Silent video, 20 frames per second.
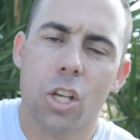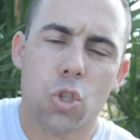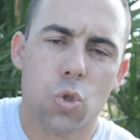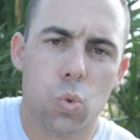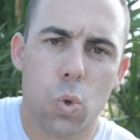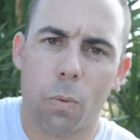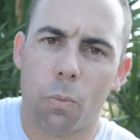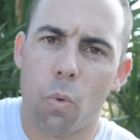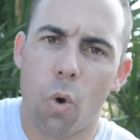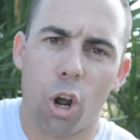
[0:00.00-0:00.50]

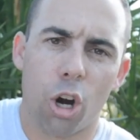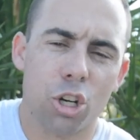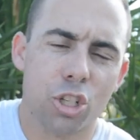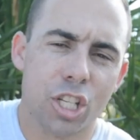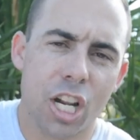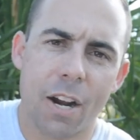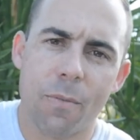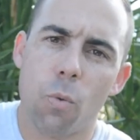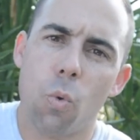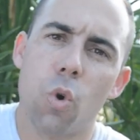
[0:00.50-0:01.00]
Swiftwaters
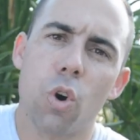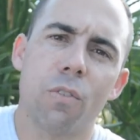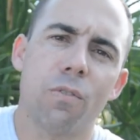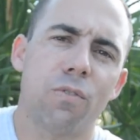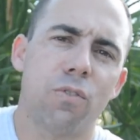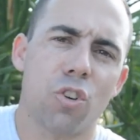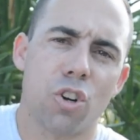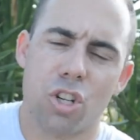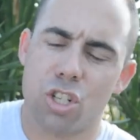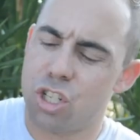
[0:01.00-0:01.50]
that I've worn
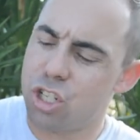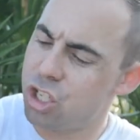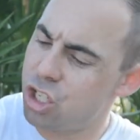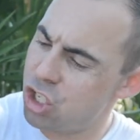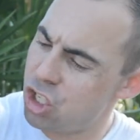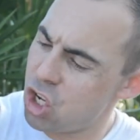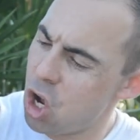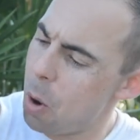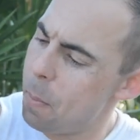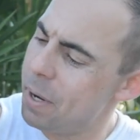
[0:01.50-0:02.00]
for
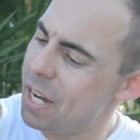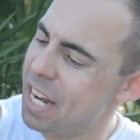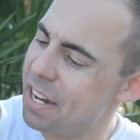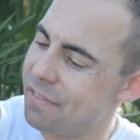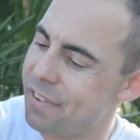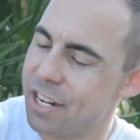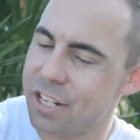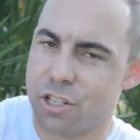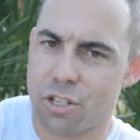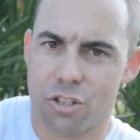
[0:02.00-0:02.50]
so many
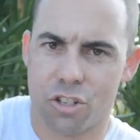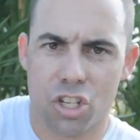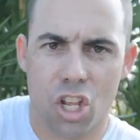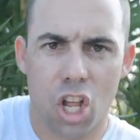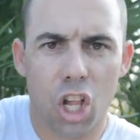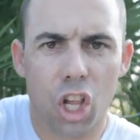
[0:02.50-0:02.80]
adventures.